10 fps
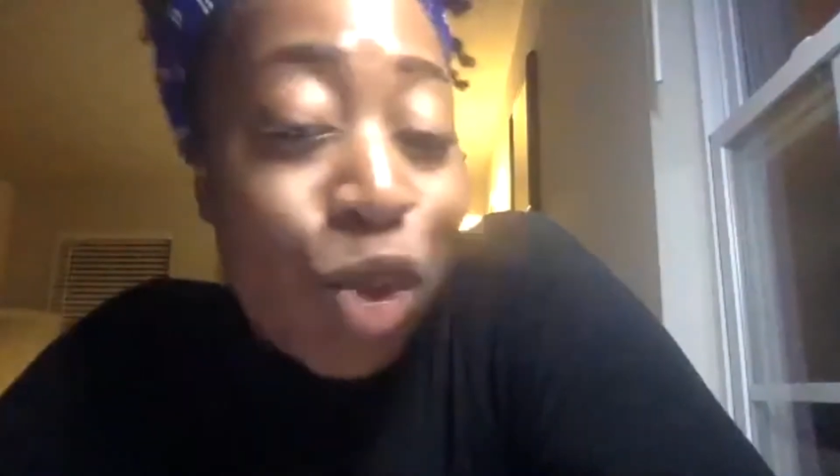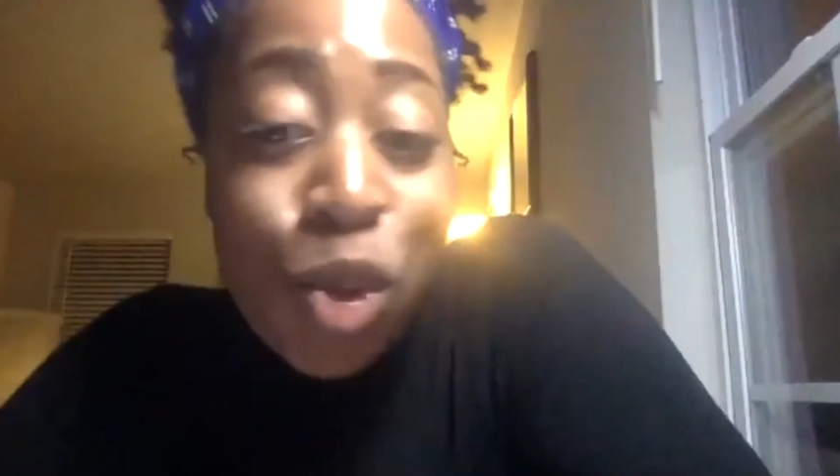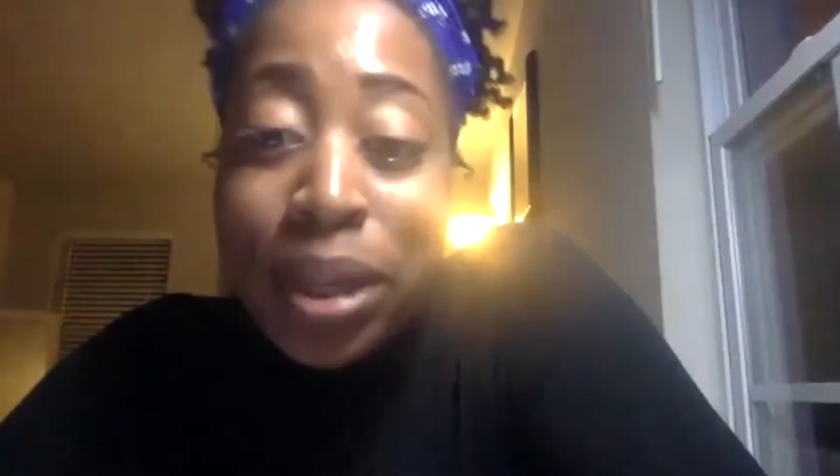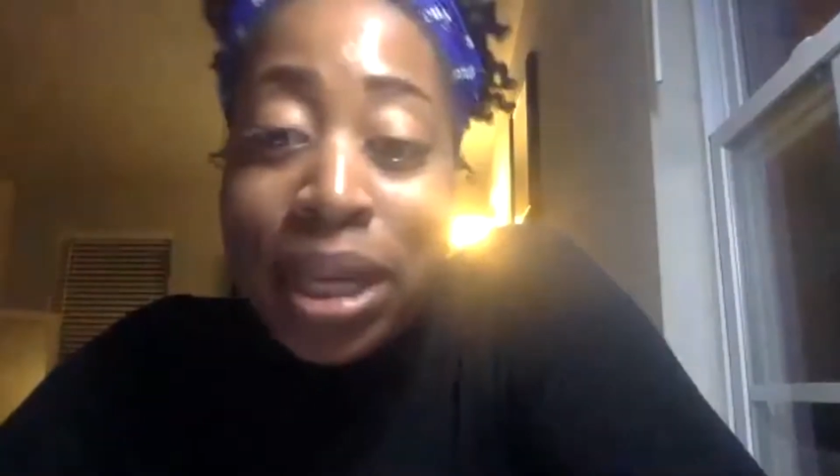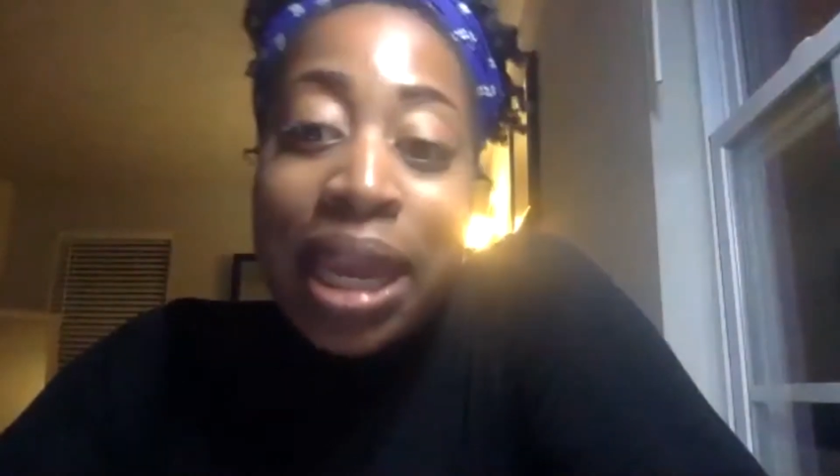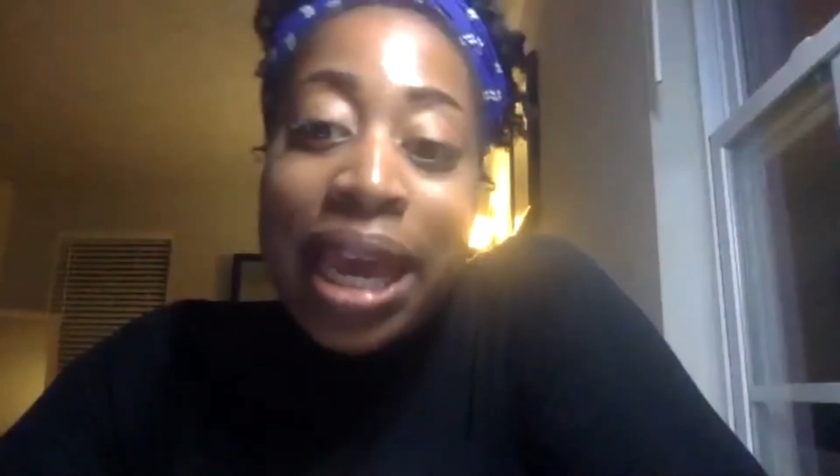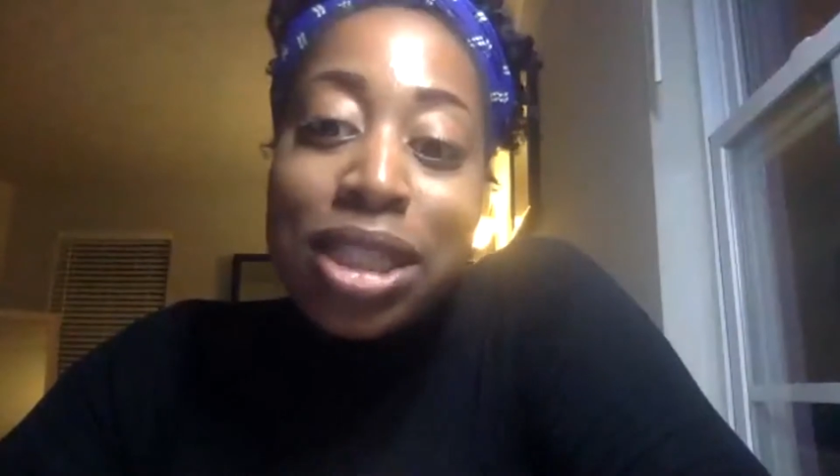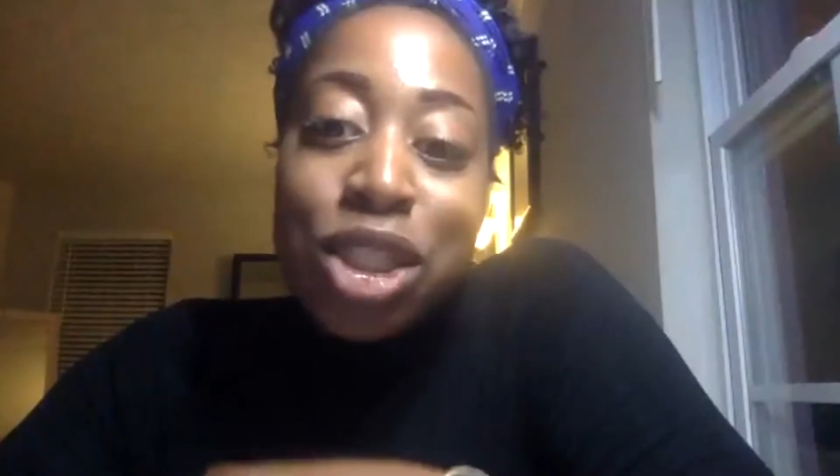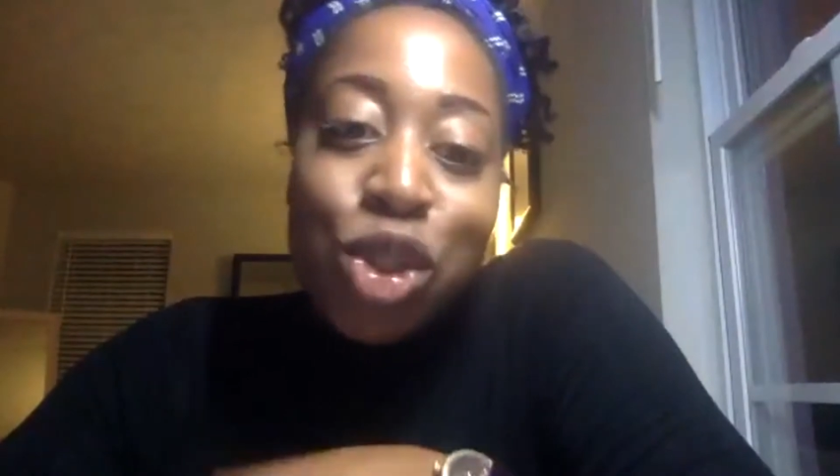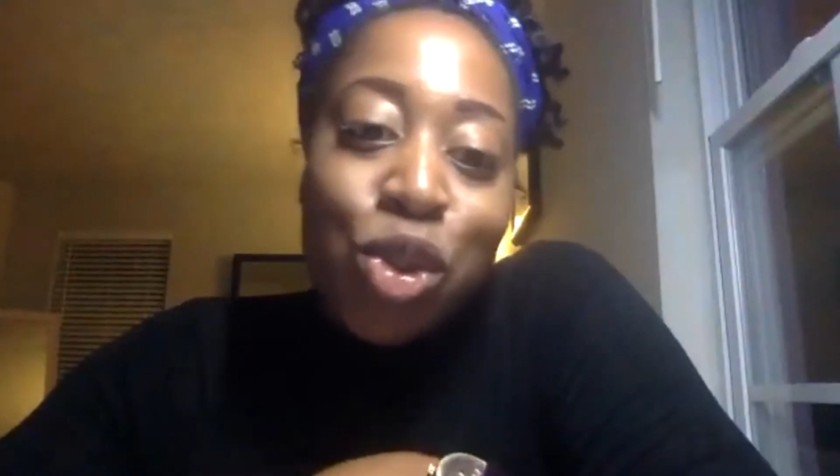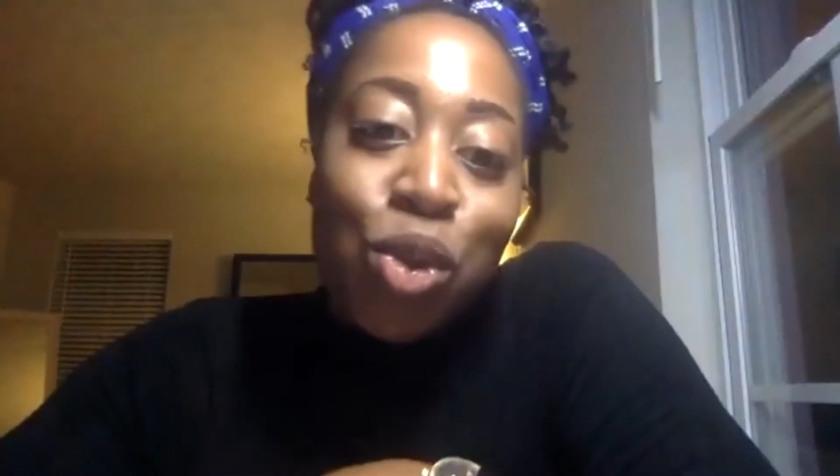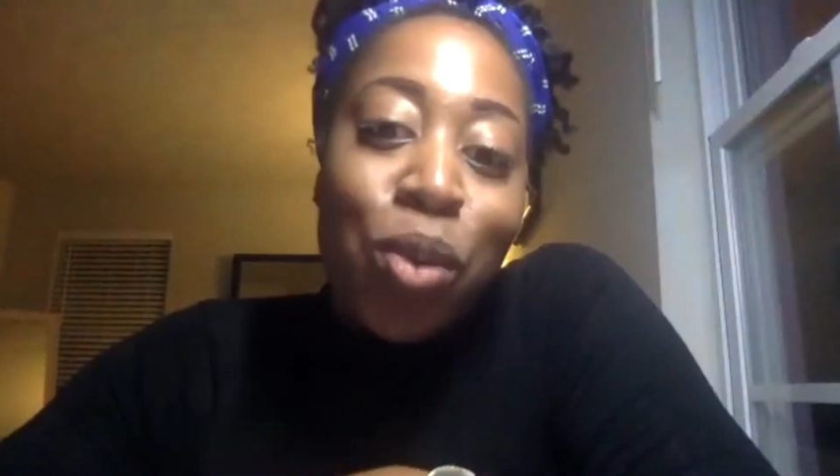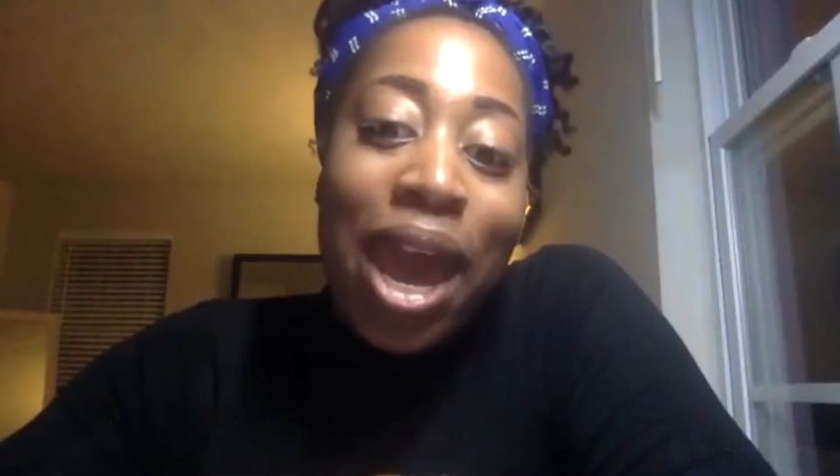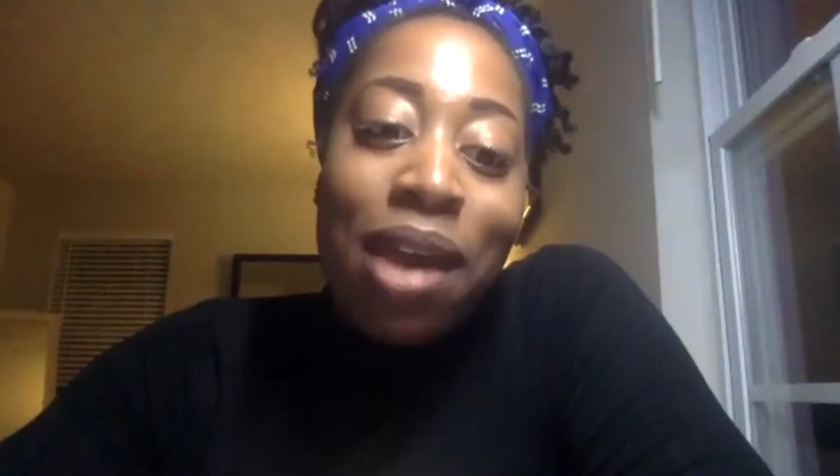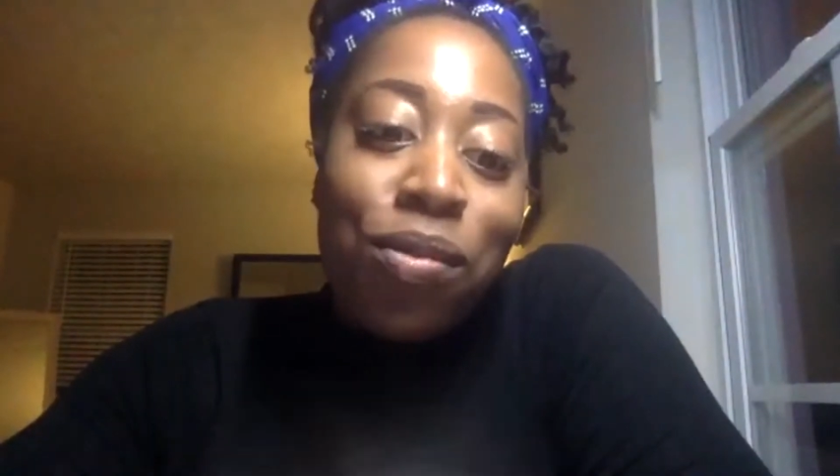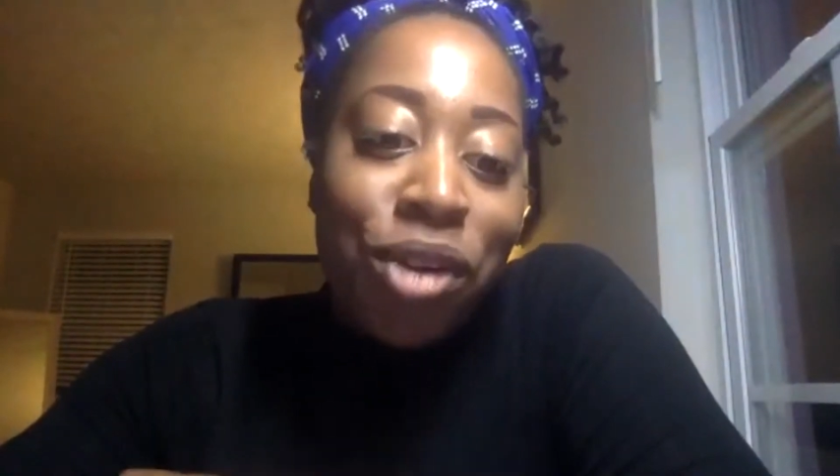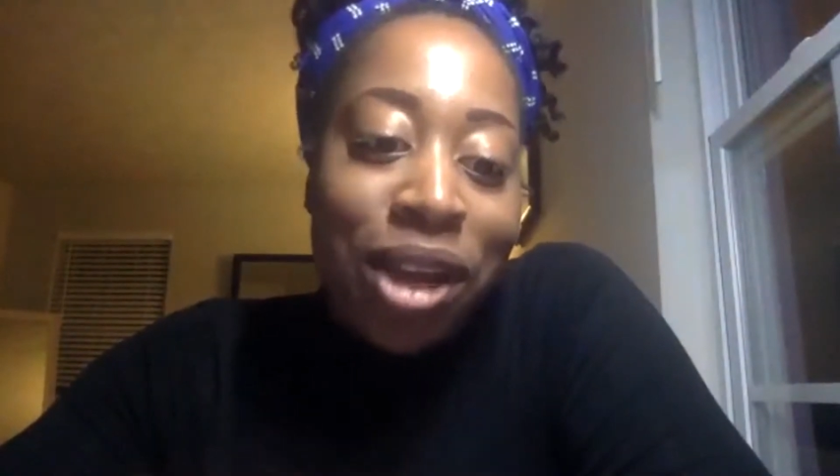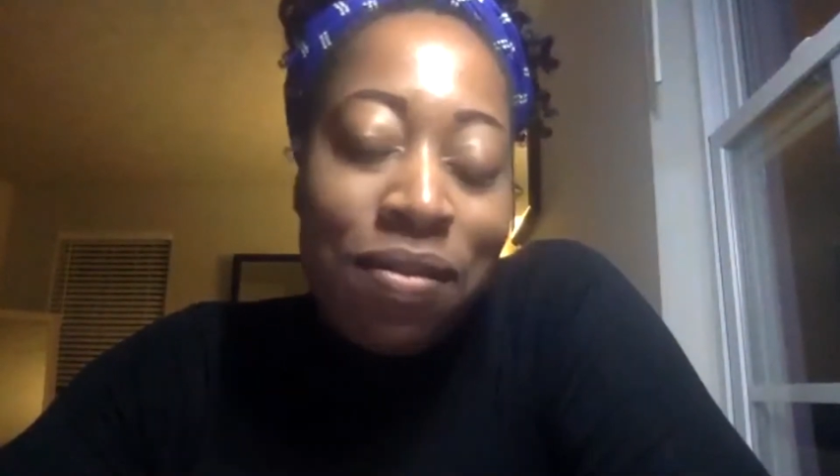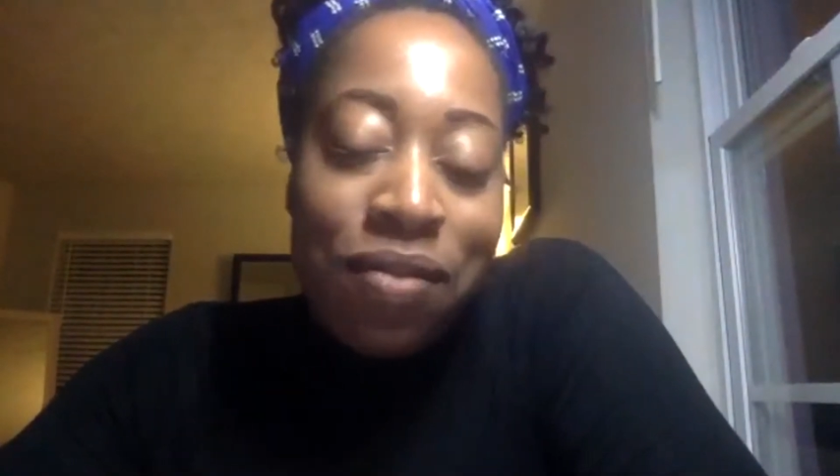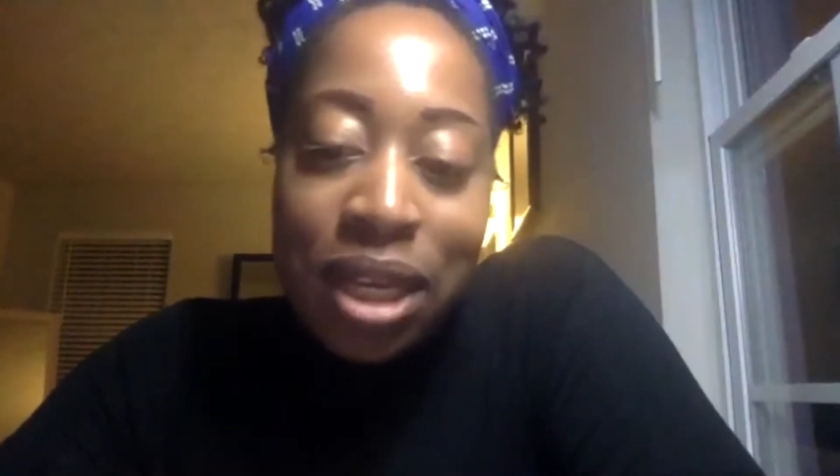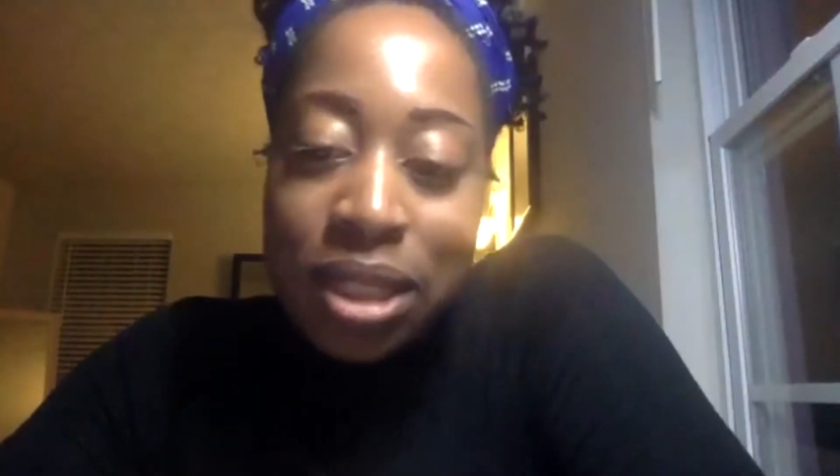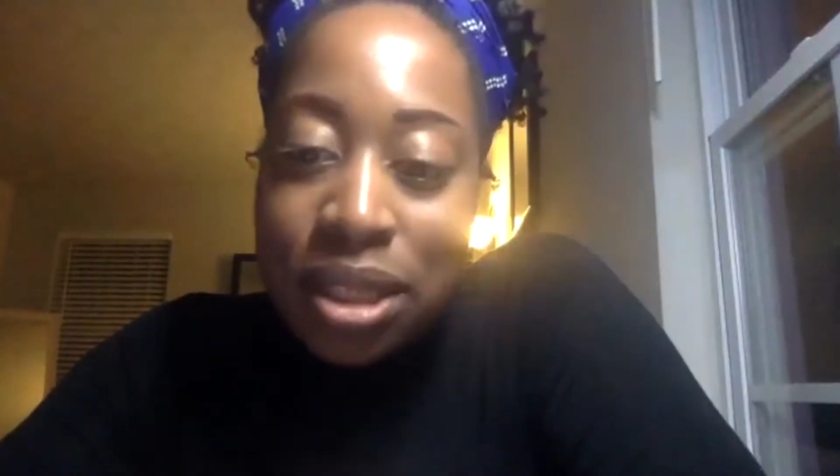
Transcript: to be late to every event?